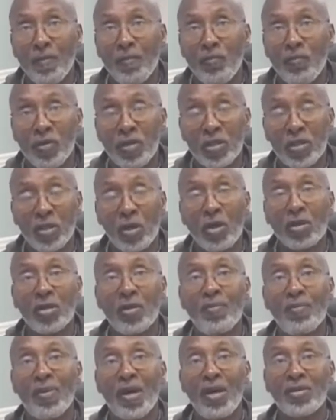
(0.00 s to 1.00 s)
we talked
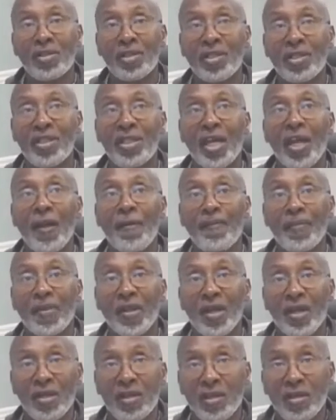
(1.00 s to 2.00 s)
about today,
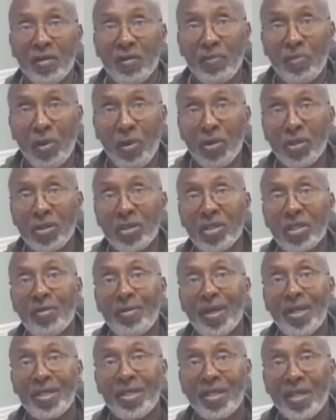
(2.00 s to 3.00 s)
the importance
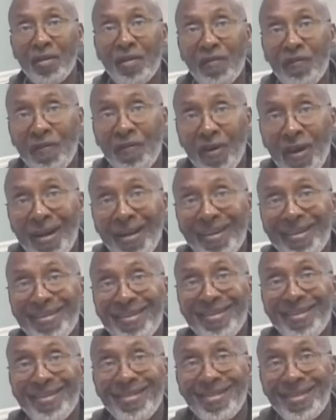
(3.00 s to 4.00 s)
of identifying
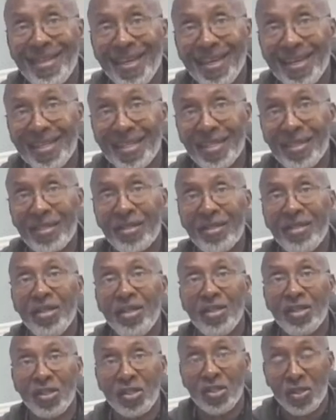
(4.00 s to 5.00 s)
addiction
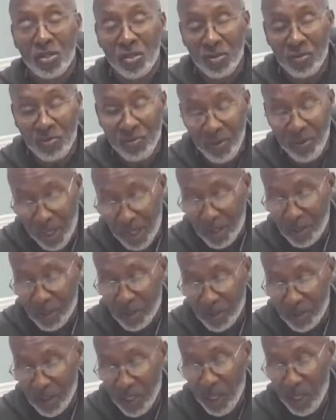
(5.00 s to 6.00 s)

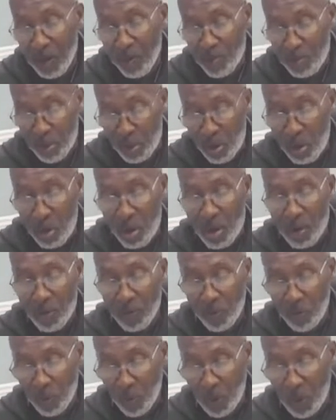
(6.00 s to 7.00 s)
triggers, part
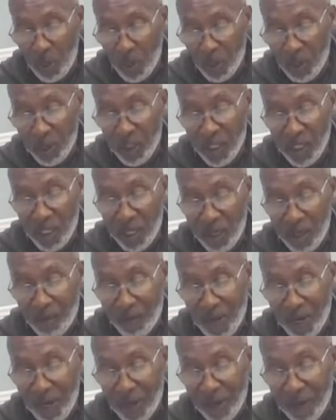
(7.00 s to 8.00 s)
one. All
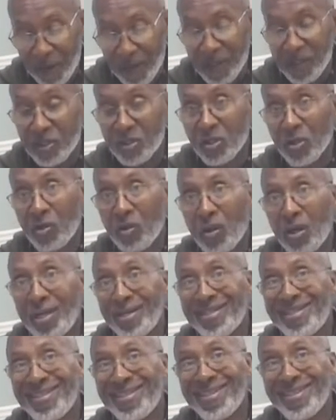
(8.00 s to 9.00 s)
right. And so
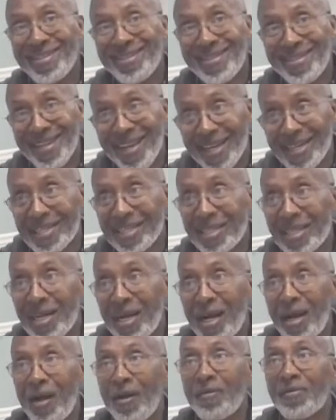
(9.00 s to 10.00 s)
until the next
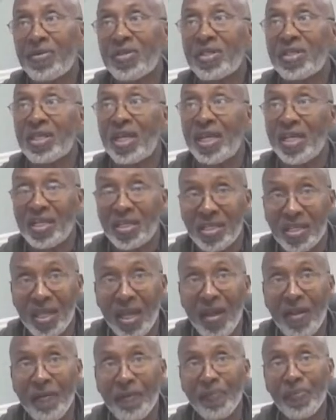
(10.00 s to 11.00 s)
time, stay
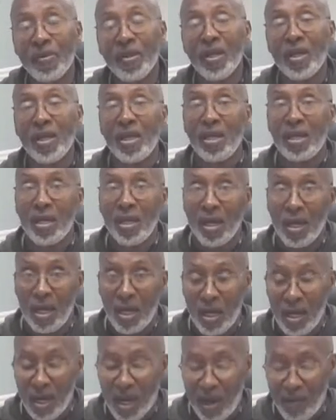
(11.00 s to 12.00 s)
safe,
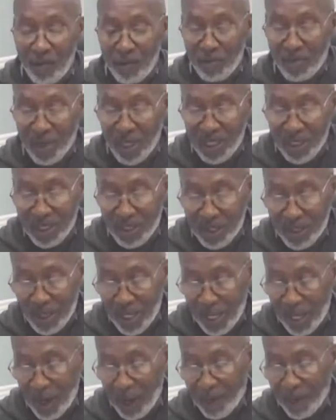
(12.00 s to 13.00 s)
have a blessed
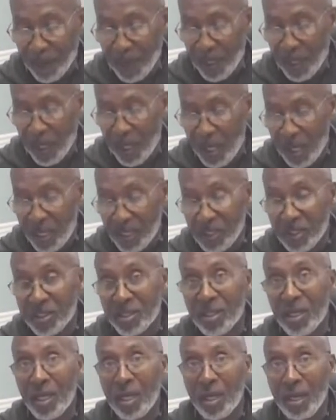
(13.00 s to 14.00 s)
day, and
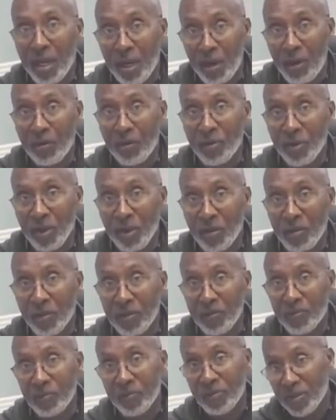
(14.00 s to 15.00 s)
stay healthy.
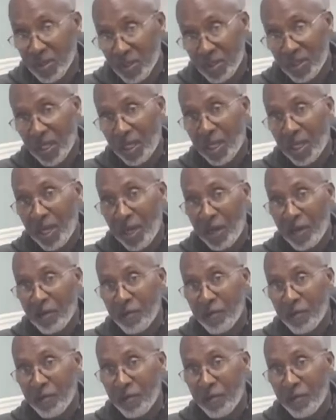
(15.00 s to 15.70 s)
Take care,